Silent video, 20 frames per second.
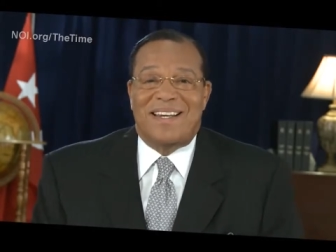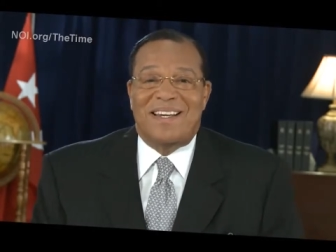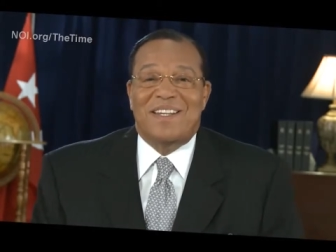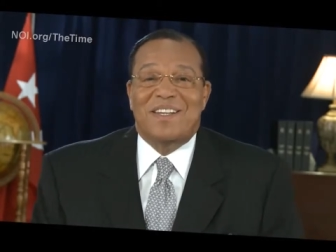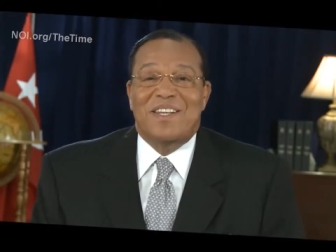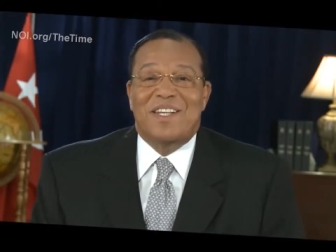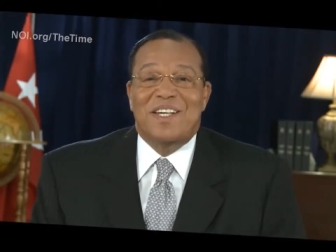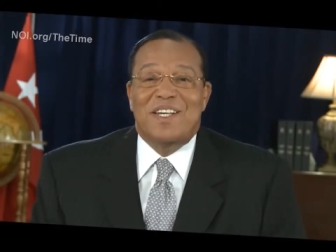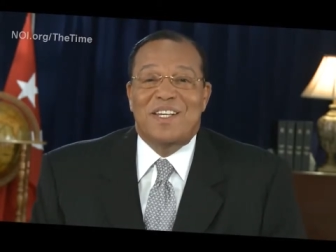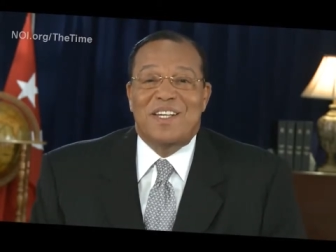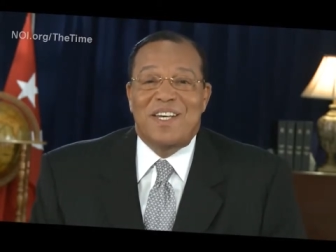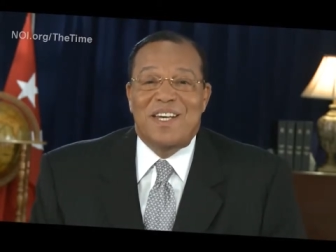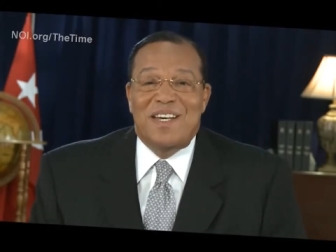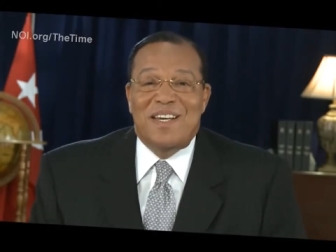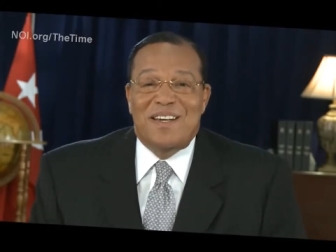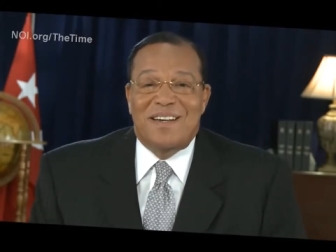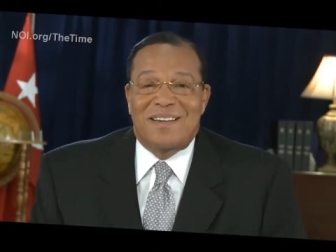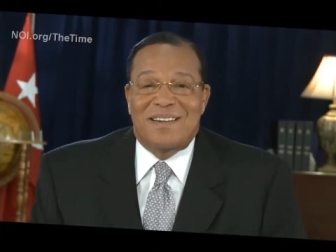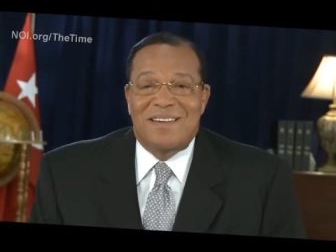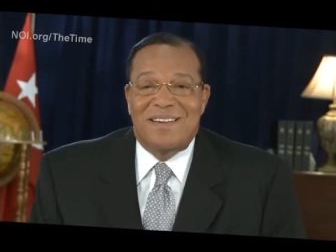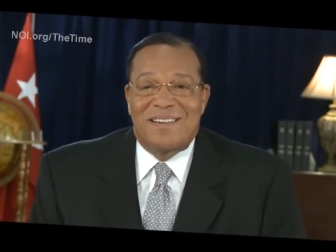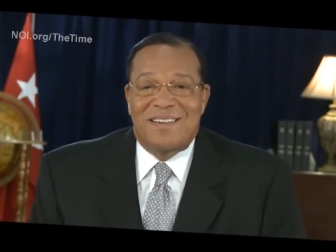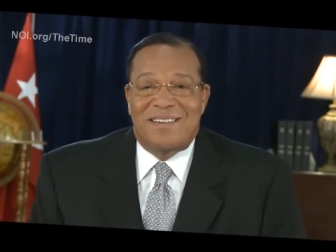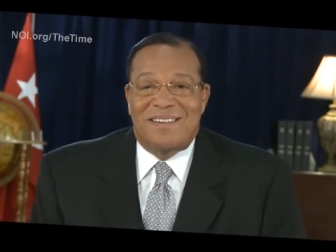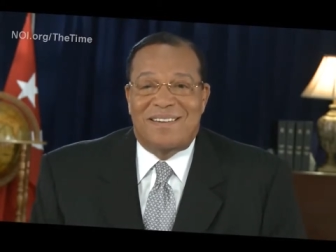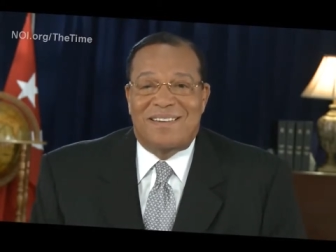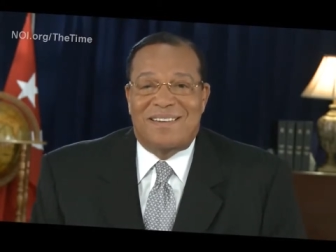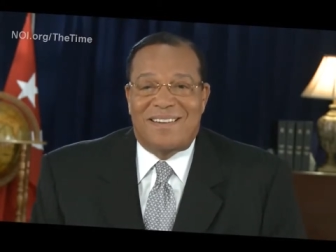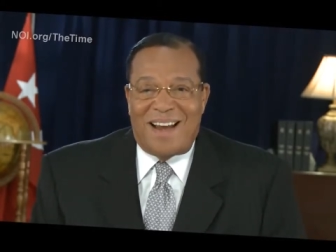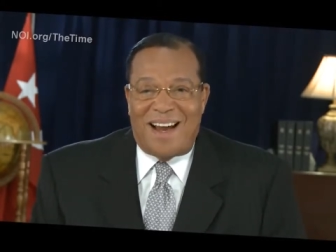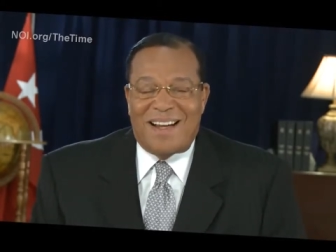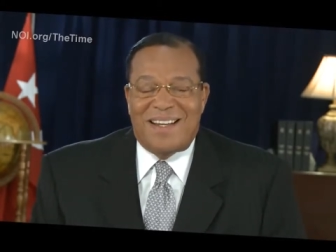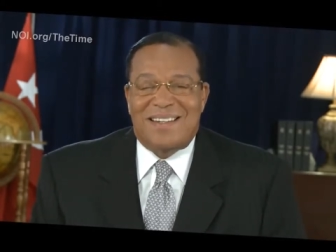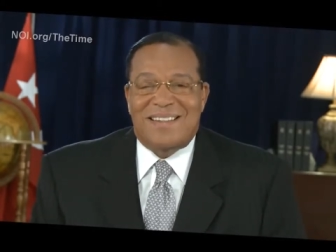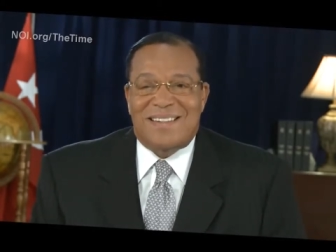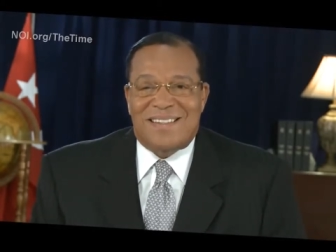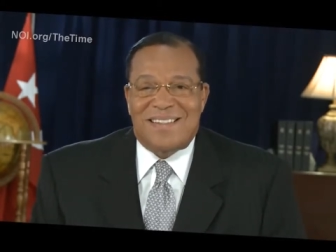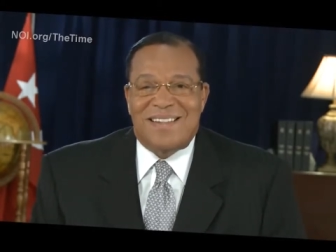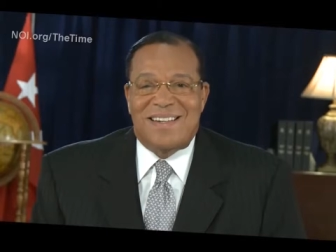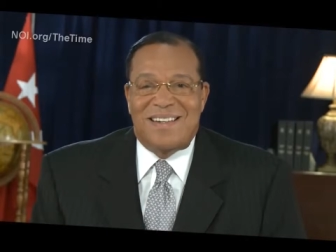in the year
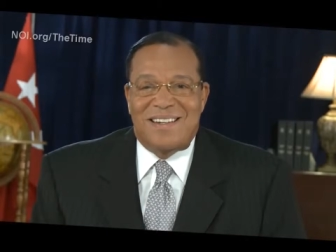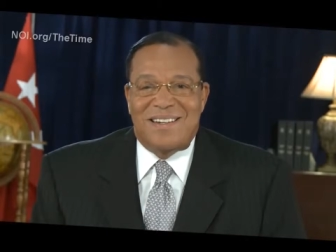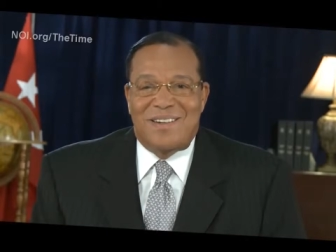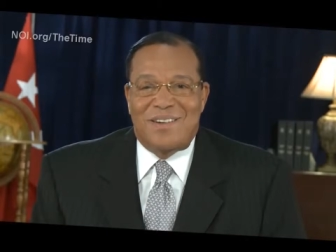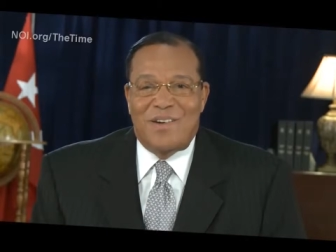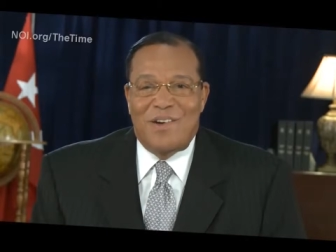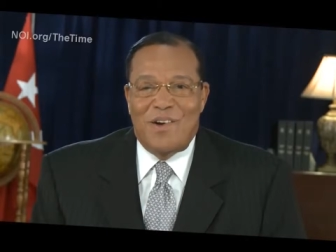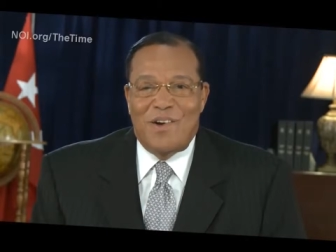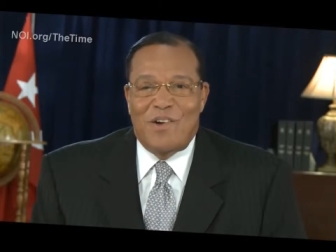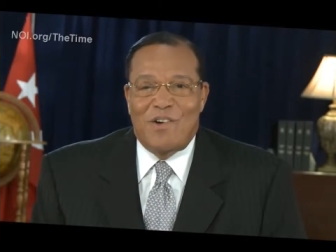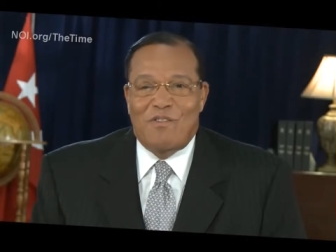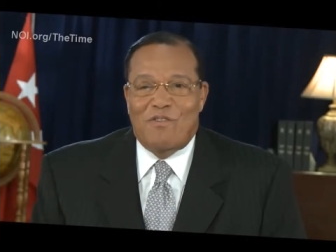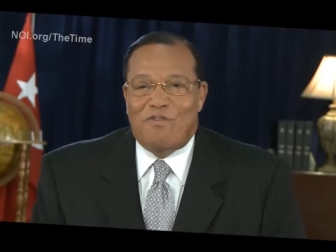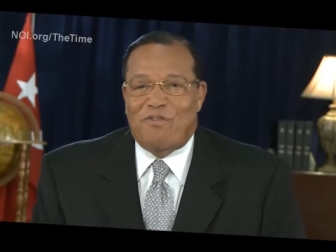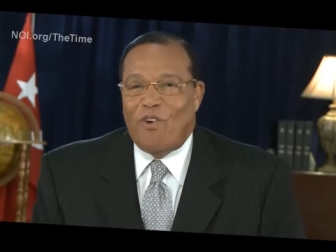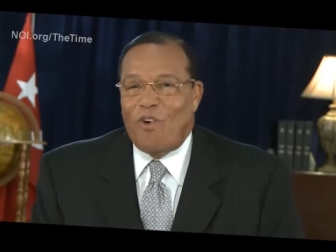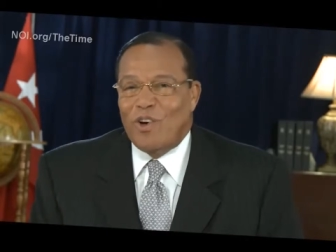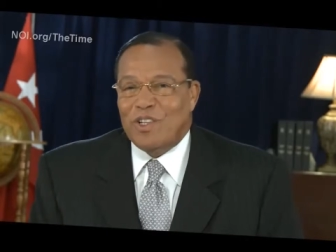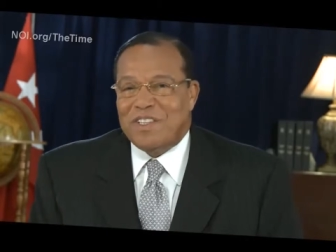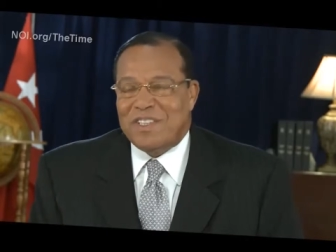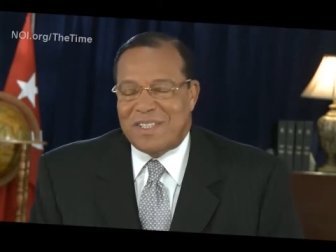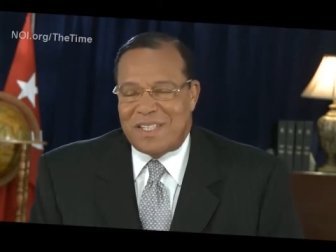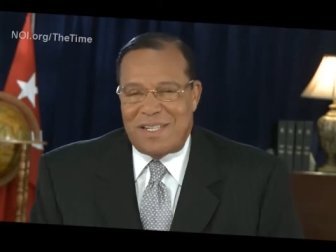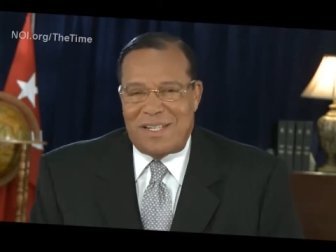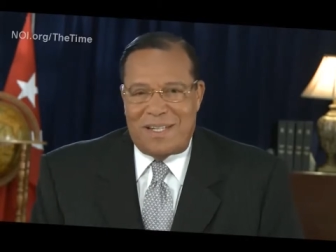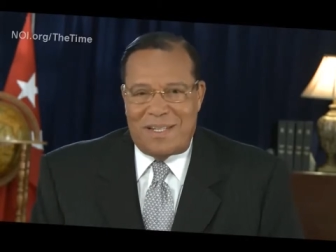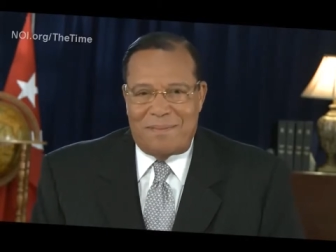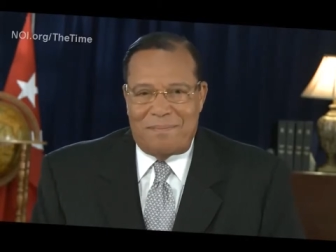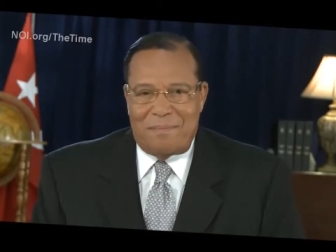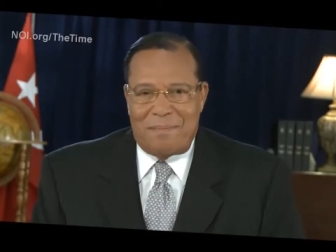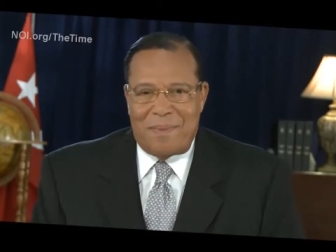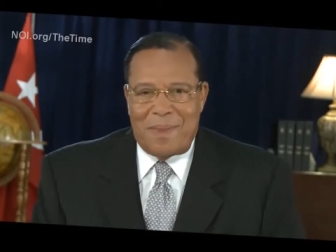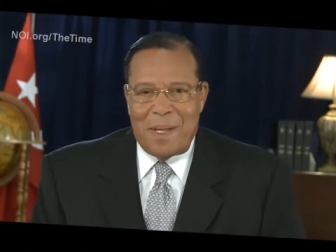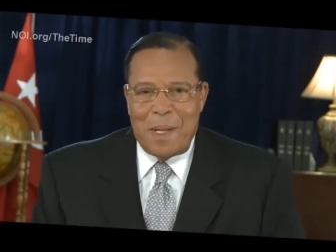nineteen fourteen.